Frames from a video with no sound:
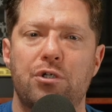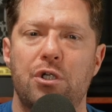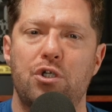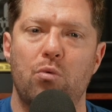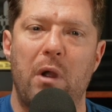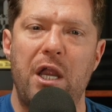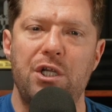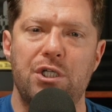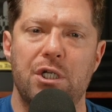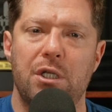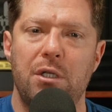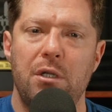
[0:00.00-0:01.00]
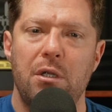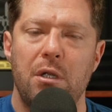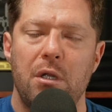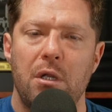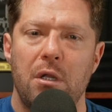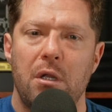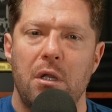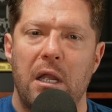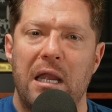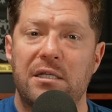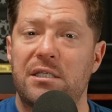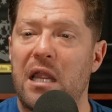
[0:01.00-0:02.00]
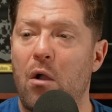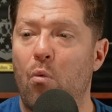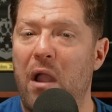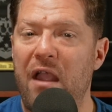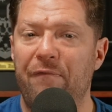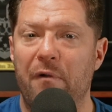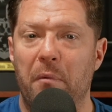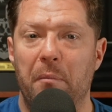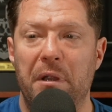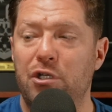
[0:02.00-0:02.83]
situation and stay away from them.